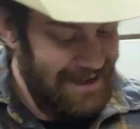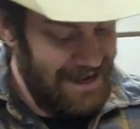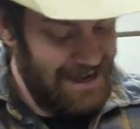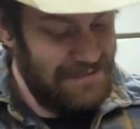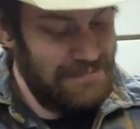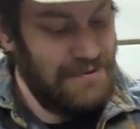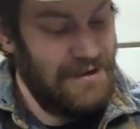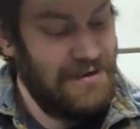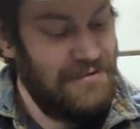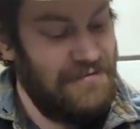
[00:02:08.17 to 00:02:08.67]

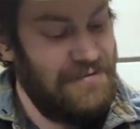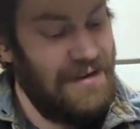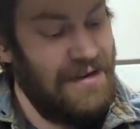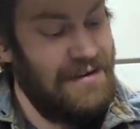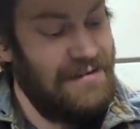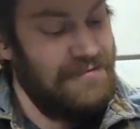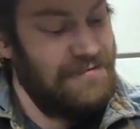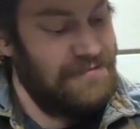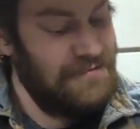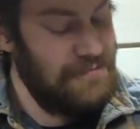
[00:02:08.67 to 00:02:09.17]
I'm not a fan
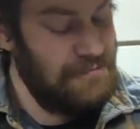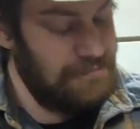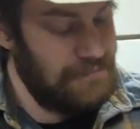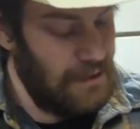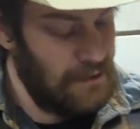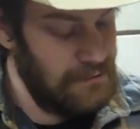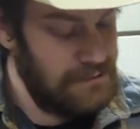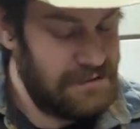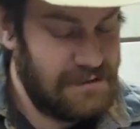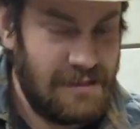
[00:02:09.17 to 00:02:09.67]
of
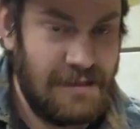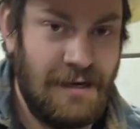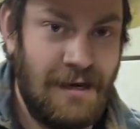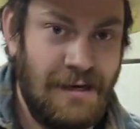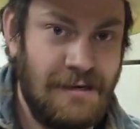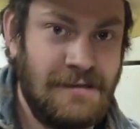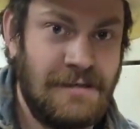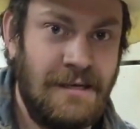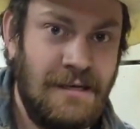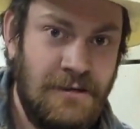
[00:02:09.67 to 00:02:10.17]
most
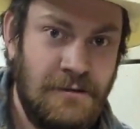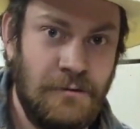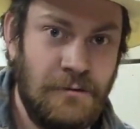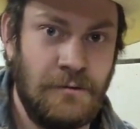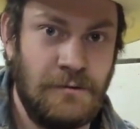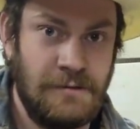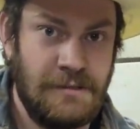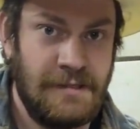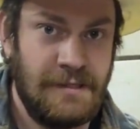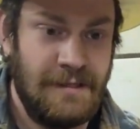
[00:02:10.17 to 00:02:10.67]
Huskey
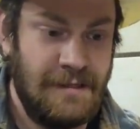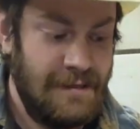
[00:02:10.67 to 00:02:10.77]
tools.